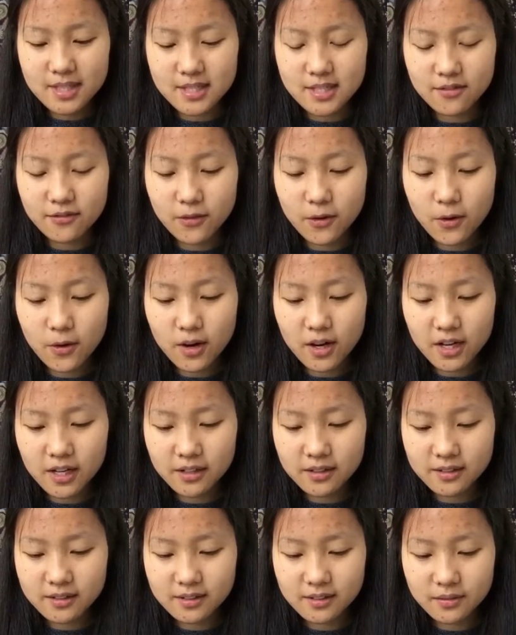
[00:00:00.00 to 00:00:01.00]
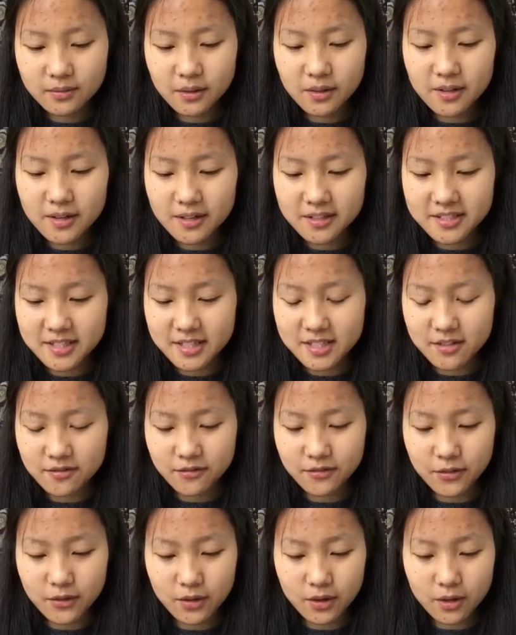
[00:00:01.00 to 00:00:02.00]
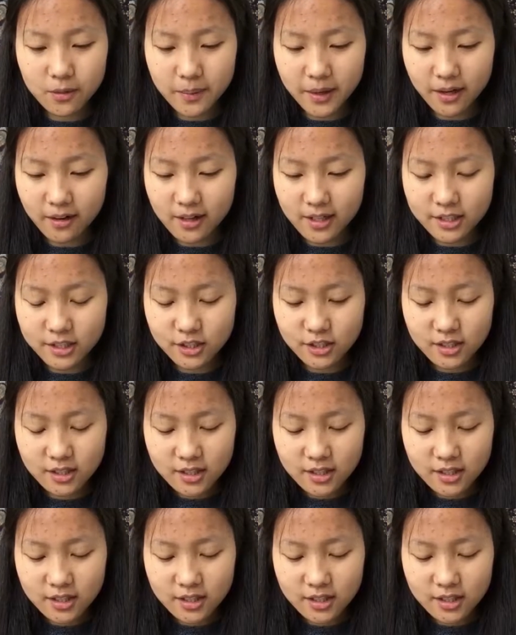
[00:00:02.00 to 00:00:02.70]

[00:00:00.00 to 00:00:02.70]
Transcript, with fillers: sunset 4 we're already on sunset 4 oh my gosh